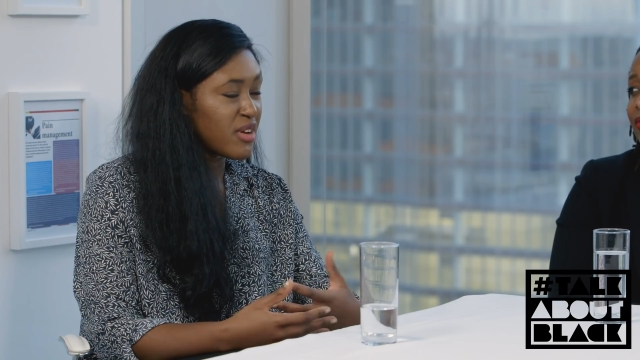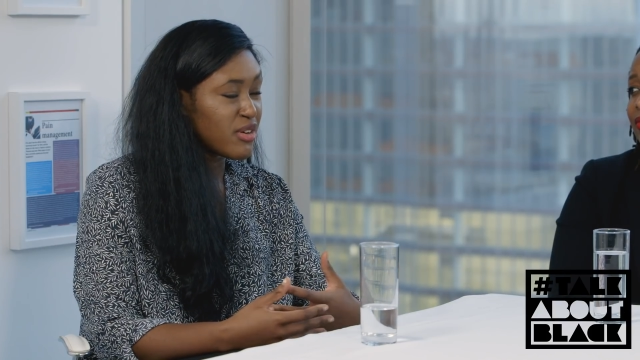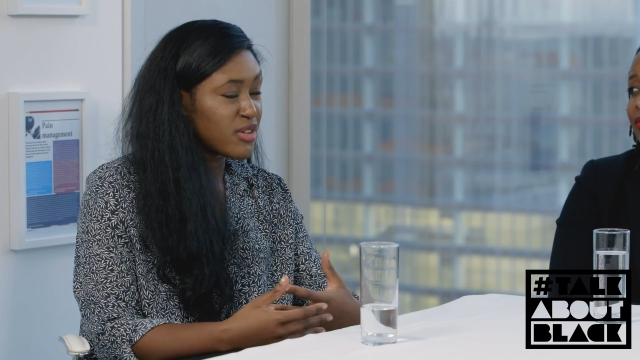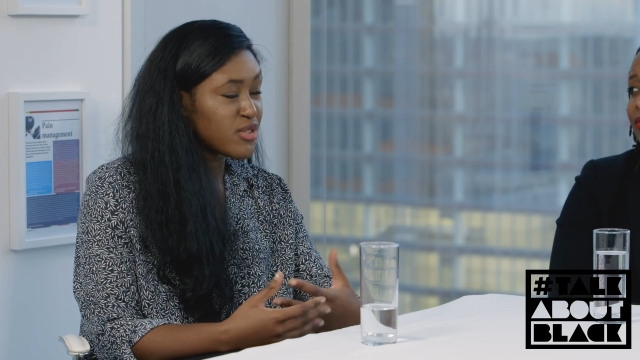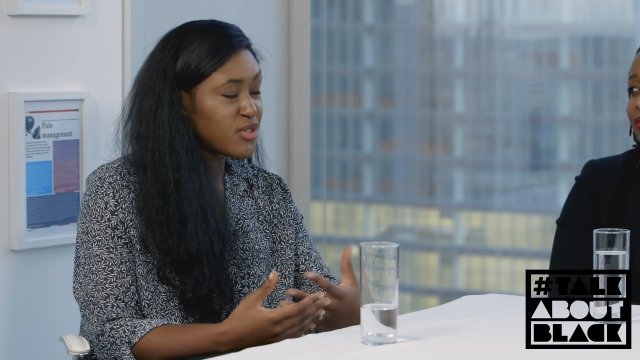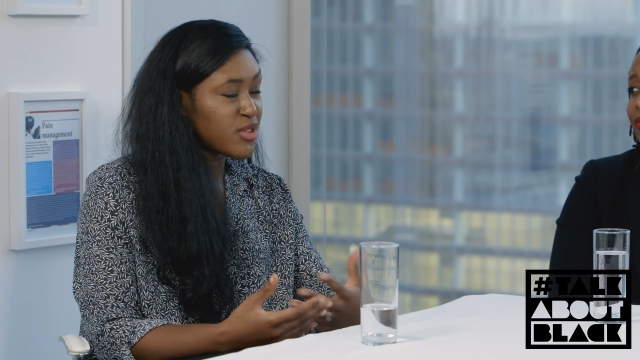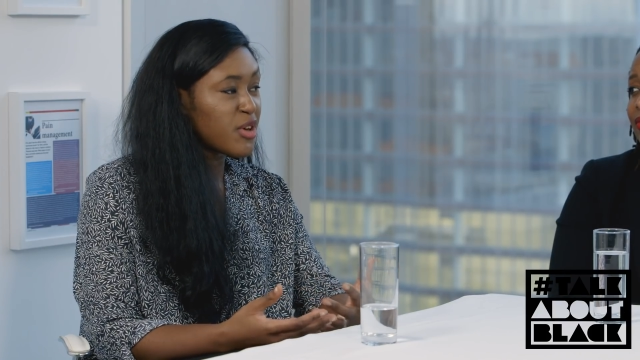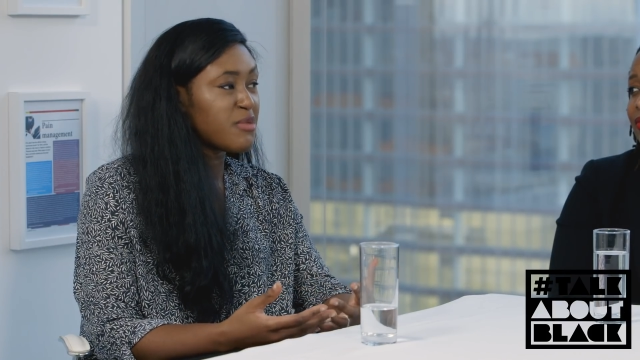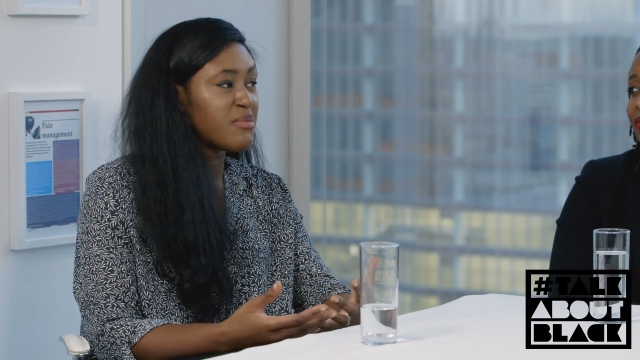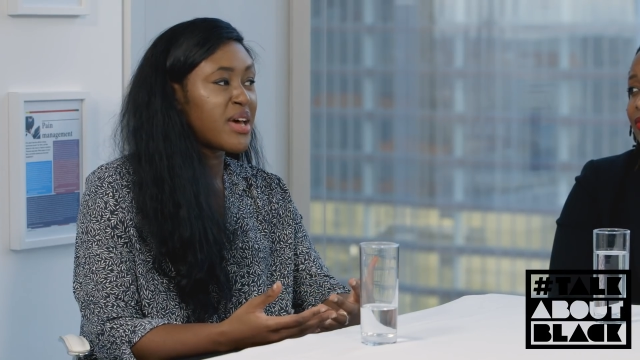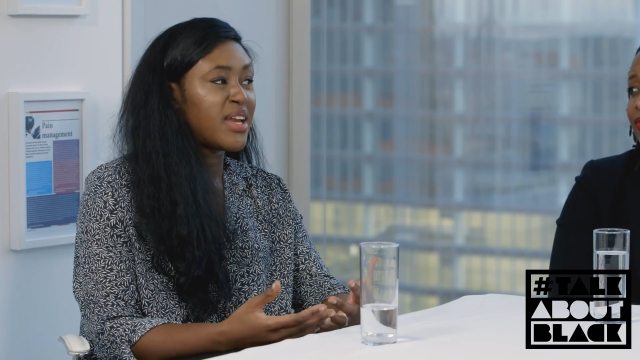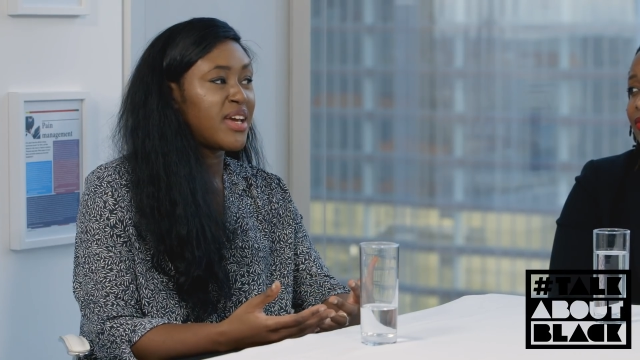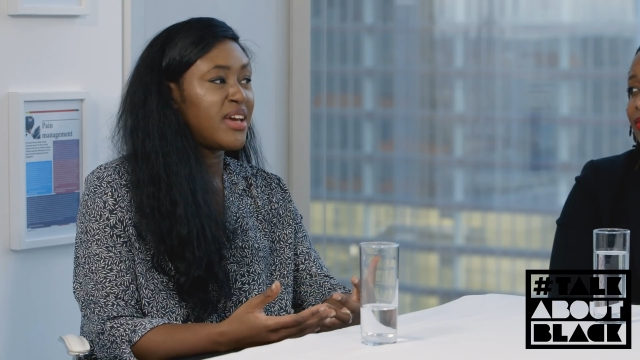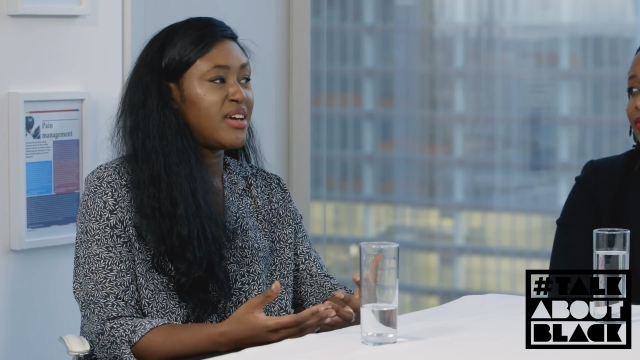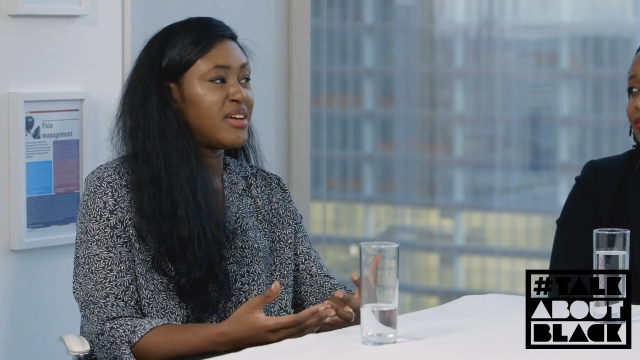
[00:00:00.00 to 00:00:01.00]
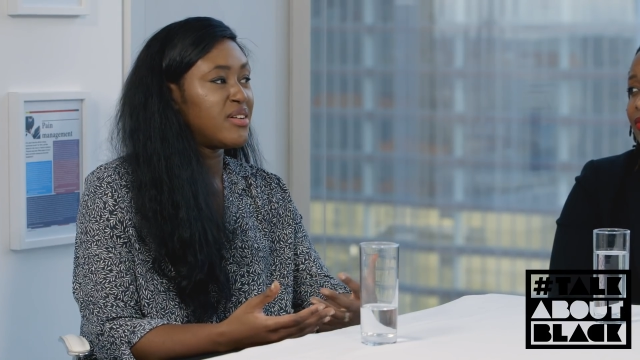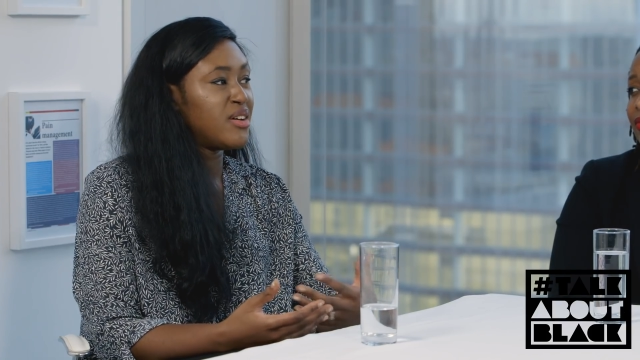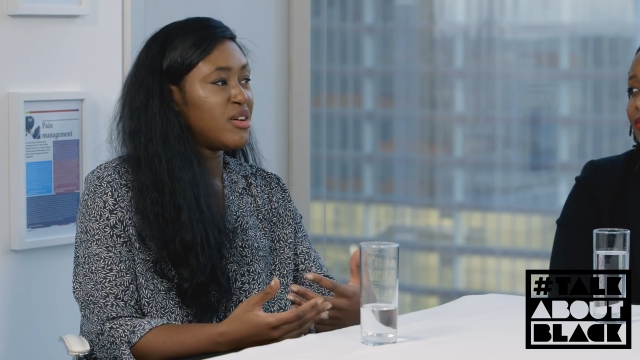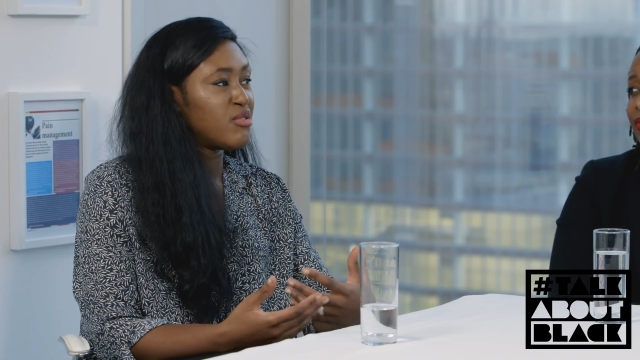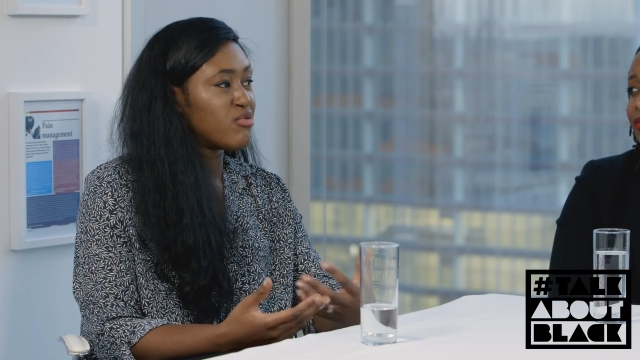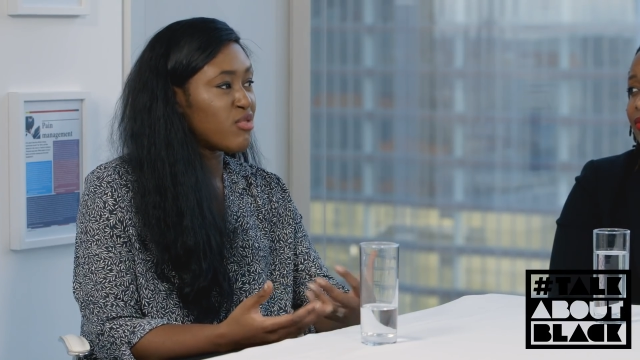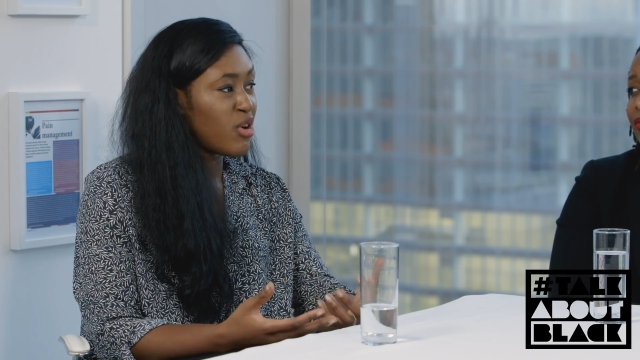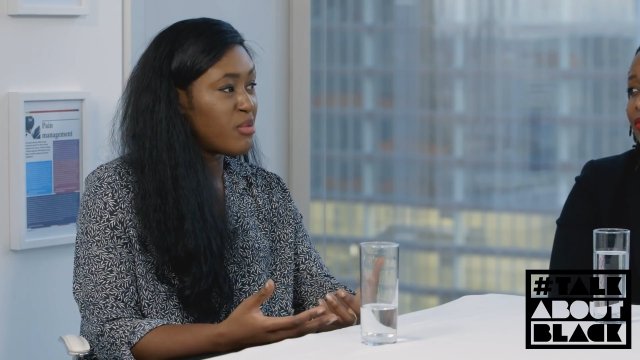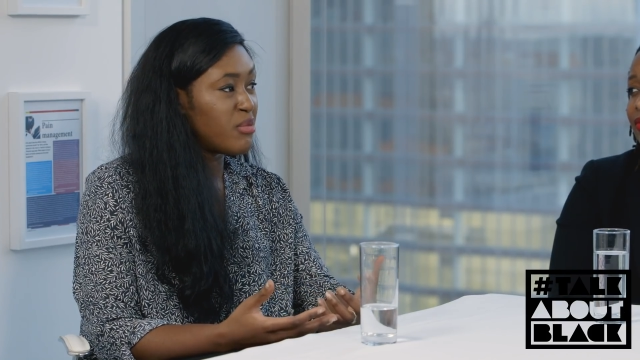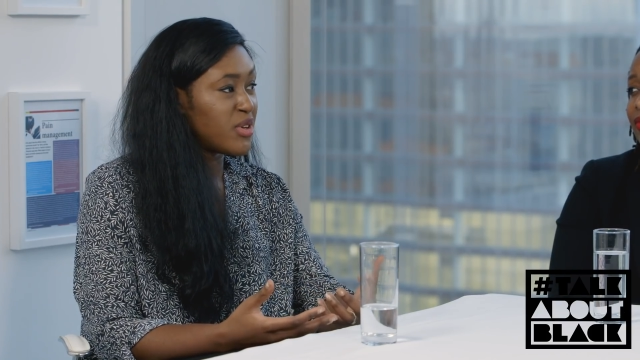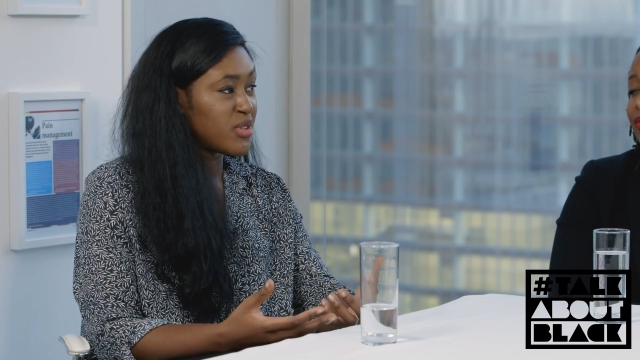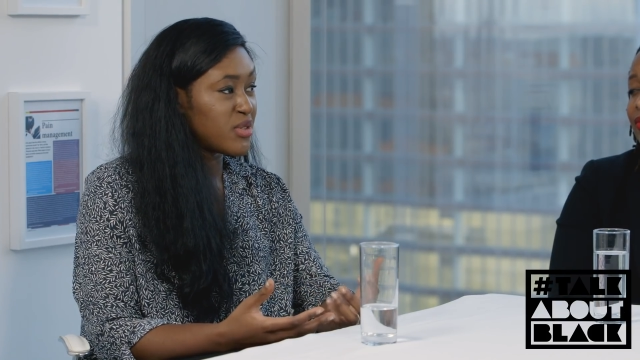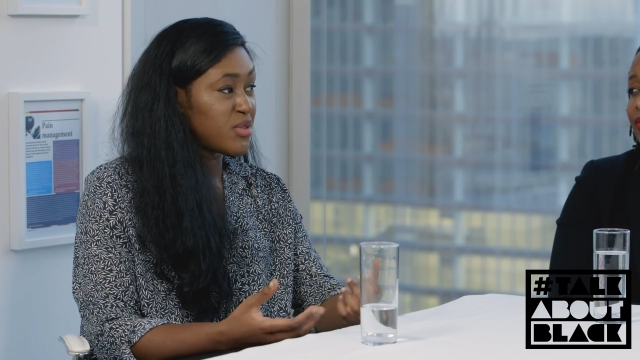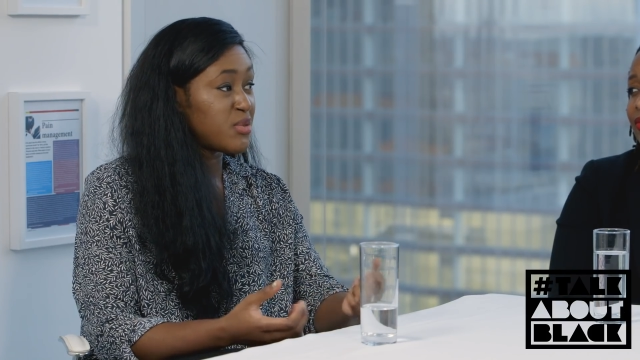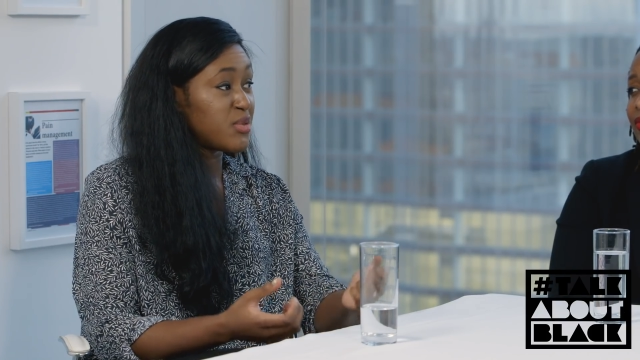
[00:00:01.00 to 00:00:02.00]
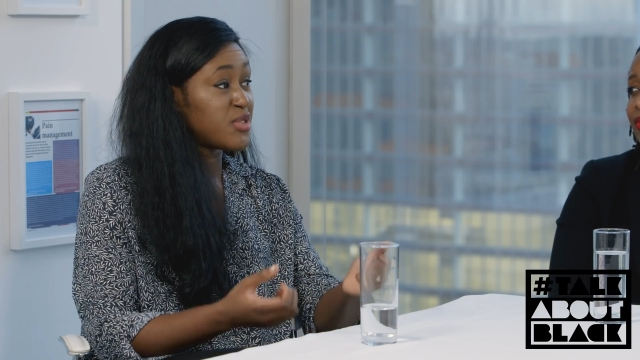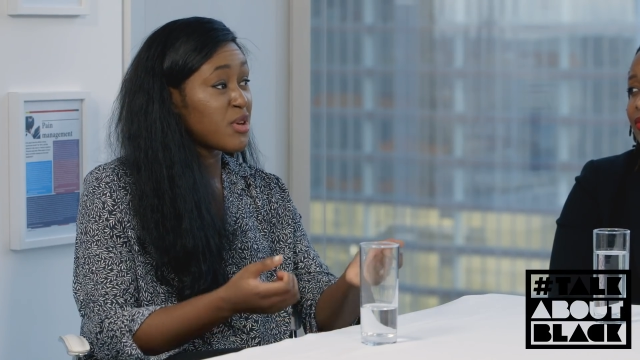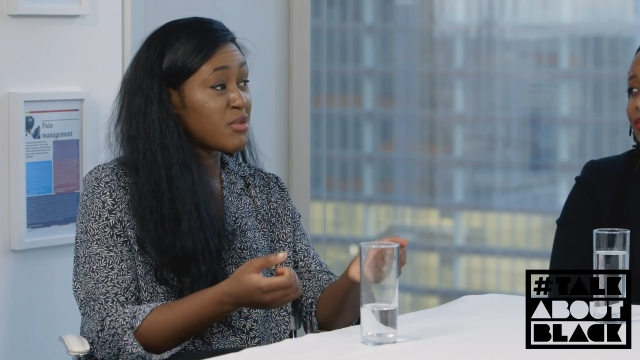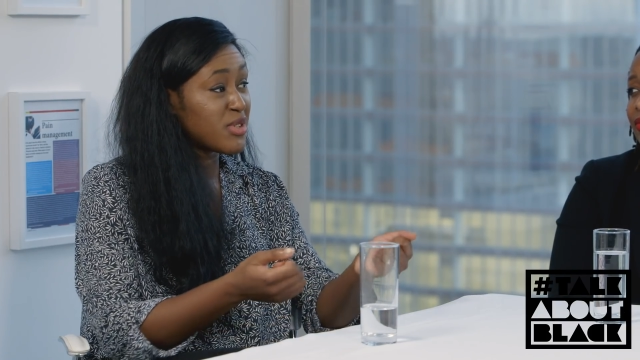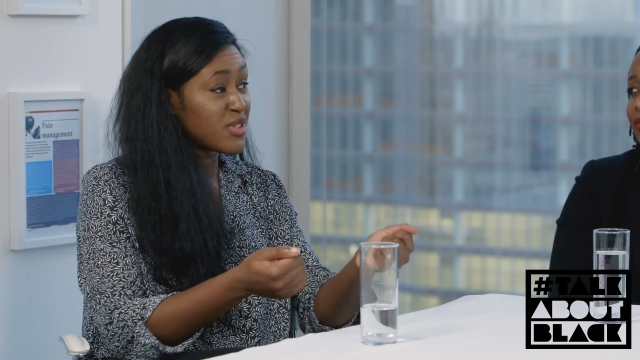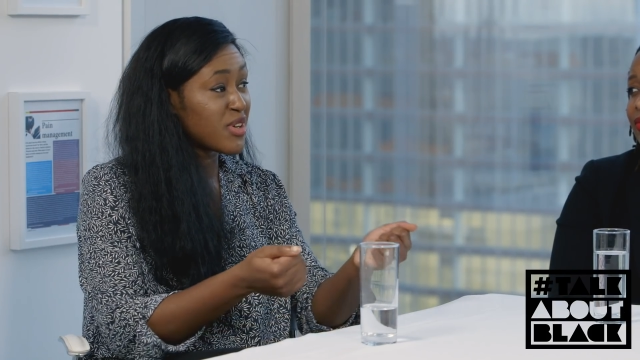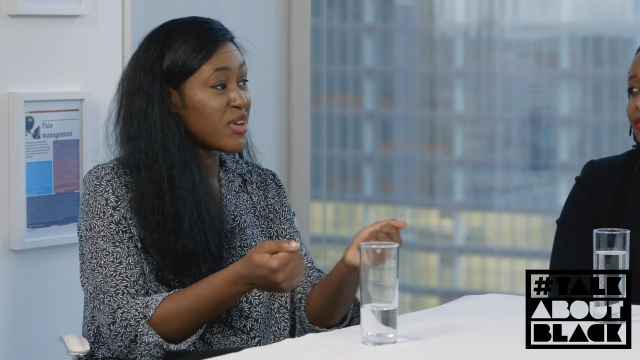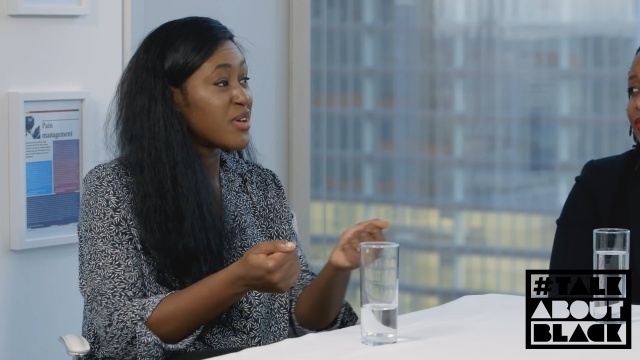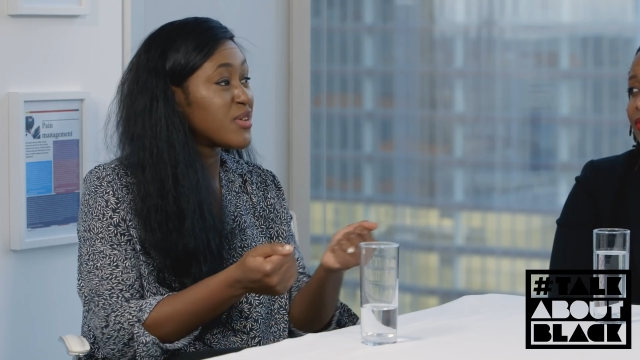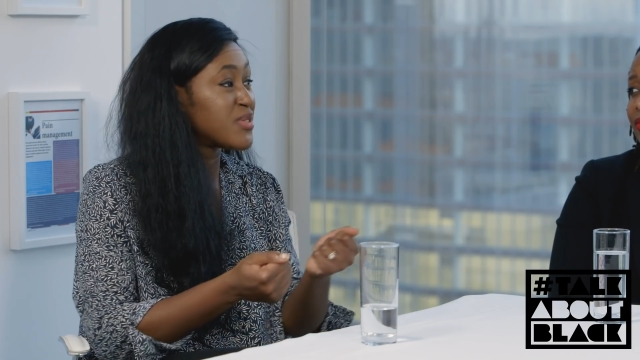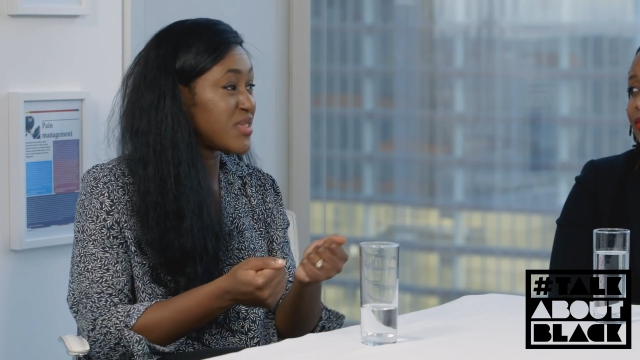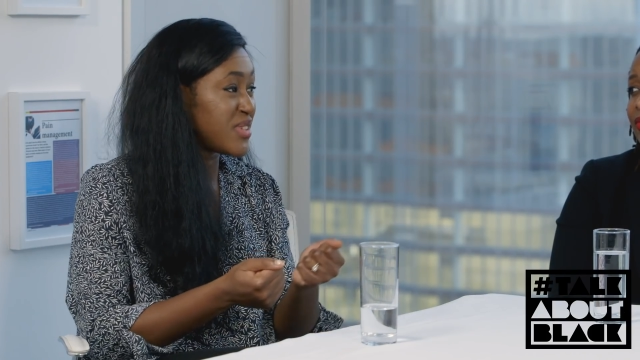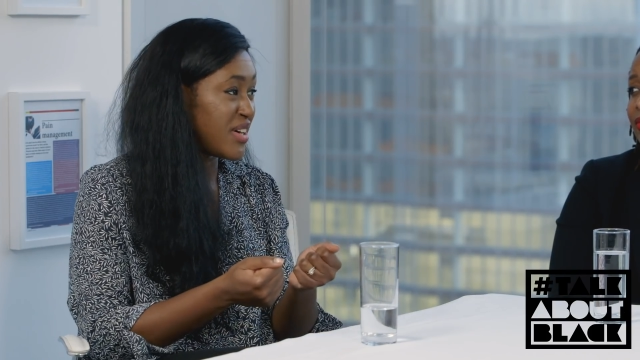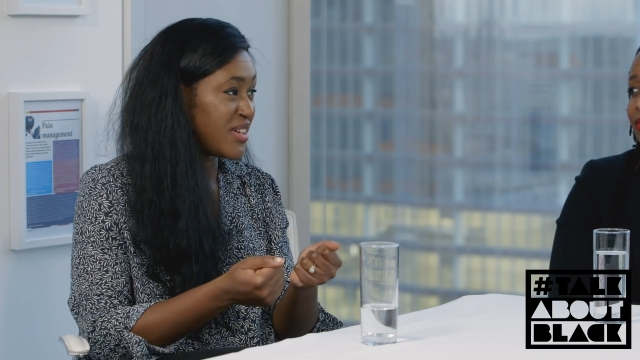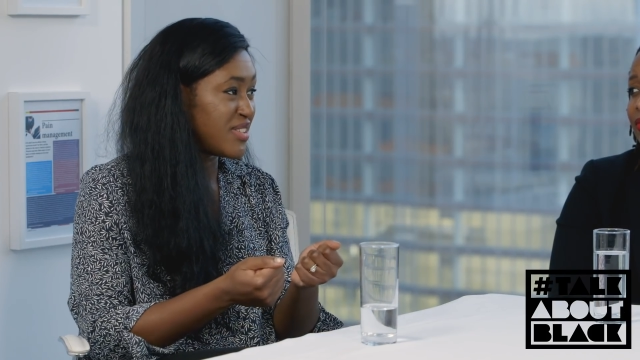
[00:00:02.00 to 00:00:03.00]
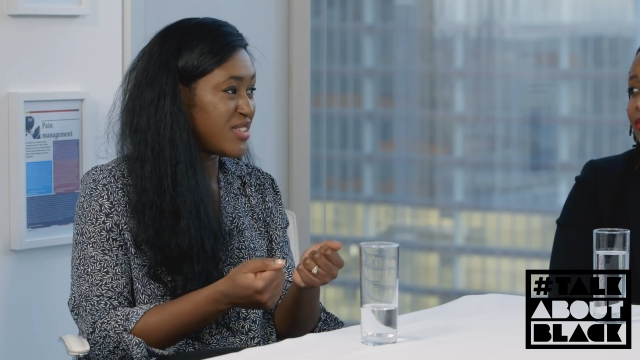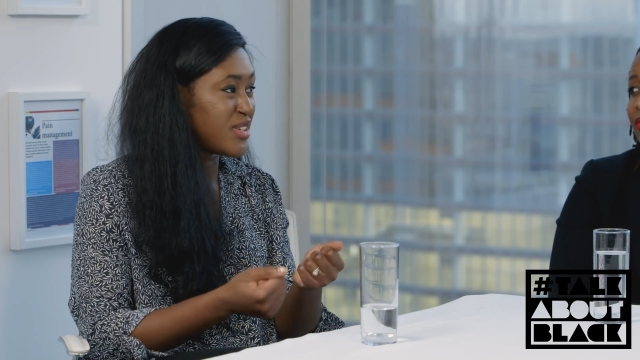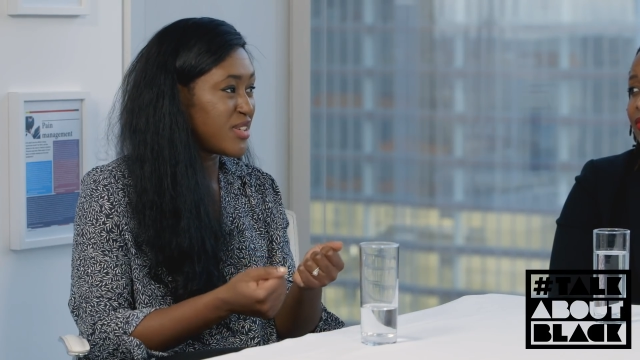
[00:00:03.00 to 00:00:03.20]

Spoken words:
there are so many role models who are so much closer